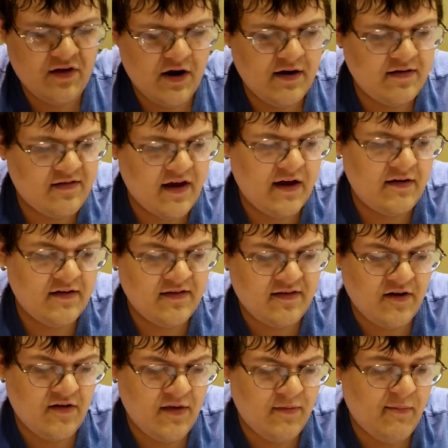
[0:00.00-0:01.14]
cards, I'd
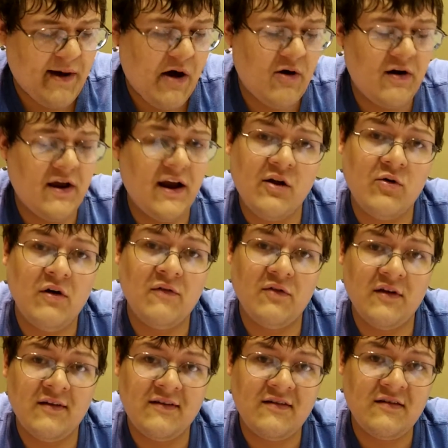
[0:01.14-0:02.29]
consider them the Power 9
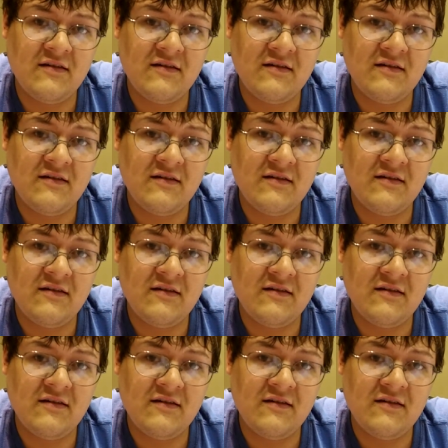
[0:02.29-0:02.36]
equivalents.